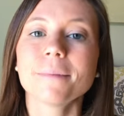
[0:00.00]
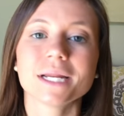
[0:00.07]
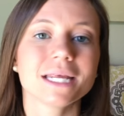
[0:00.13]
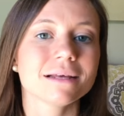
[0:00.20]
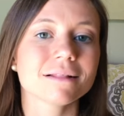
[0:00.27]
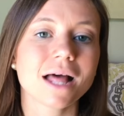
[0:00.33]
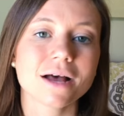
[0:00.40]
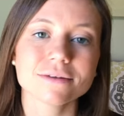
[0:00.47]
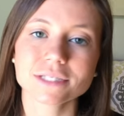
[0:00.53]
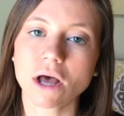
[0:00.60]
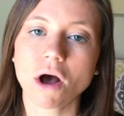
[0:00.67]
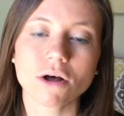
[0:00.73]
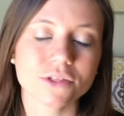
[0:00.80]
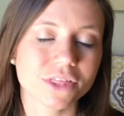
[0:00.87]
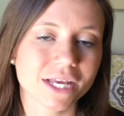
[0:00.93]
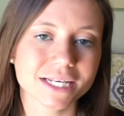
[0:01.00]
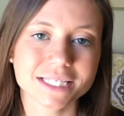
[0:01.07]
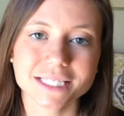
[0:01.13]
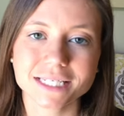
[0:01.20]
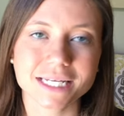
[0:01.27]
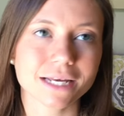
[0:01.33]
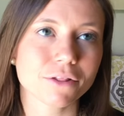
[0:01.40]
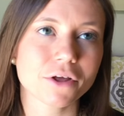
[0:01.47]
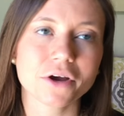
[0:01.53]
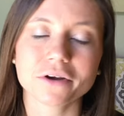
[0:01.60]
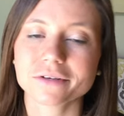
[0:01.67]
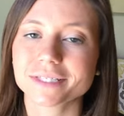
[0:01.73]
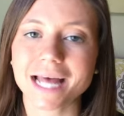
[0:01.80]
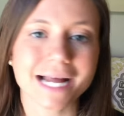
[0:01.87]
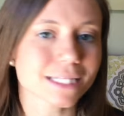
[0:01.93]
but he loves all things
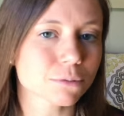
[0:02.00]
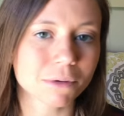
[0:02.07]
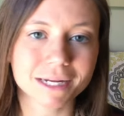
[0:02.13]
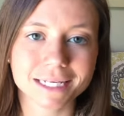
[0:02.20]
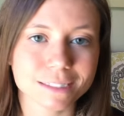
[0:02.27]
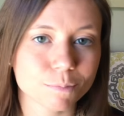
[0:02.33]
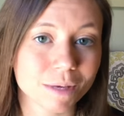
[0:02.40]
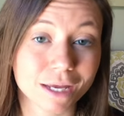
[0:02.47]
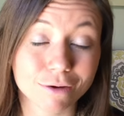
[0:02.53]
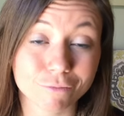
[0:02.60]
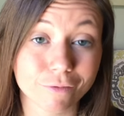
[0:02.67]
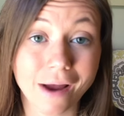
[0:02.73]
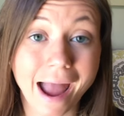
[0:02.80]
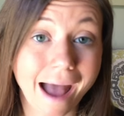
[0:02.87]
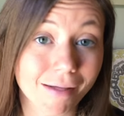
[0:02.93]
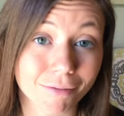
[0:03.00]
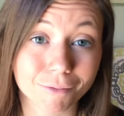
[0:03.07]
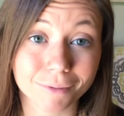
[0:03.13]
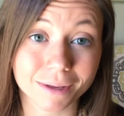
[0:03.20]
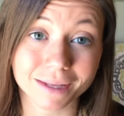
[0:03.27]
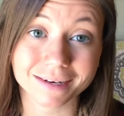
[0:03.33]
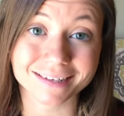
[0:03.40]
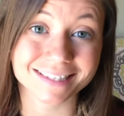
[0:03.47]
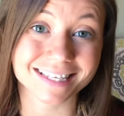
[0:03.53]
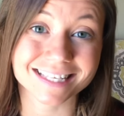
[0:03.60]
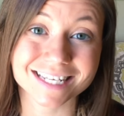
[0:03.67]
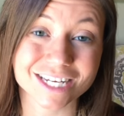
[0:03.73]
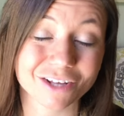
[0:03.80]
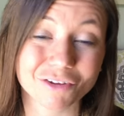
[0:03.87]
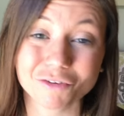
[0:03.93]
Steelers. That's what he's being for Halloween, is a
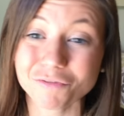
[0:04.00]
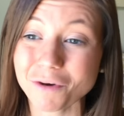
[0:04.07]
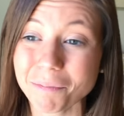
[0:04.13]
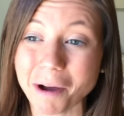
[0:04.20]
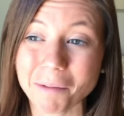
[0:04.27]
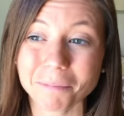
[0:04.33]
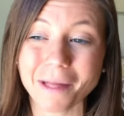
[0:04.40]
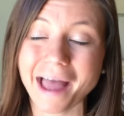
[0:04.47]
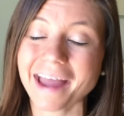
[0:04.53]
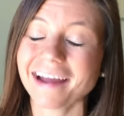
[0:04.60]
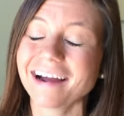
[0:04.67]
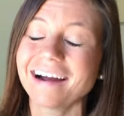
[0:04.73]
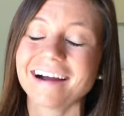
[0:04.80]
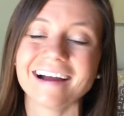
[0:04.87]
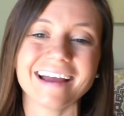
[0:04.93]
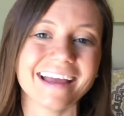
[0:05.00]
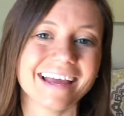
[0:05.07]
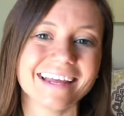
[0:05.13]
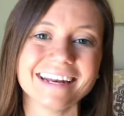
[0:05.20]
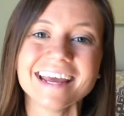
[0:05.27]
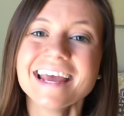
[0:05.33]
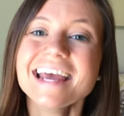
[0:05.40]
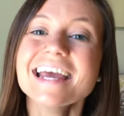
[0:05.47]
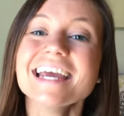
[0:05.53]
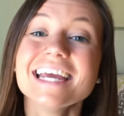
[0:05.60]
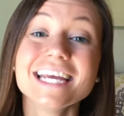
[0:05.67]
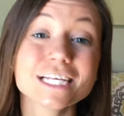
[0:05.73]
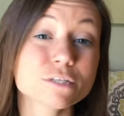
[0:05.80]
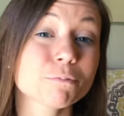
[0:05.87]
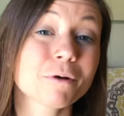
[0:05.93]
Steeler football player, and
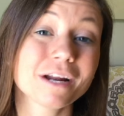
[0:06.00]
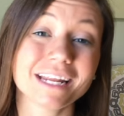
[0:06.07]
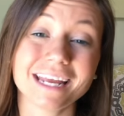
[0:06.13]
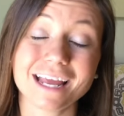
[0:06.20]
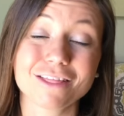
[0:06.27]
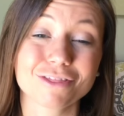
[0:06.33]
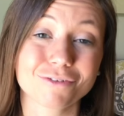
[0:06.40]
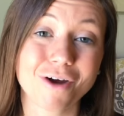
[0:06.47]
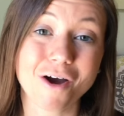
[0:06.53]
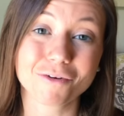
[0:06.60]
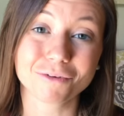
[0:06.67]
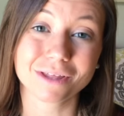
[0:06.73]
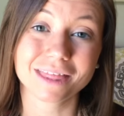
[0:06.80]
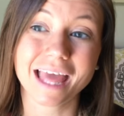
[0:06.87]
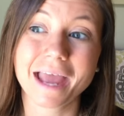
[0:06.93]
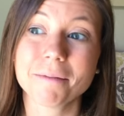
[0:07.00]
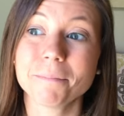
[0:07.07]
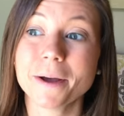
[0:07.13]
he's pretty enthralled with it.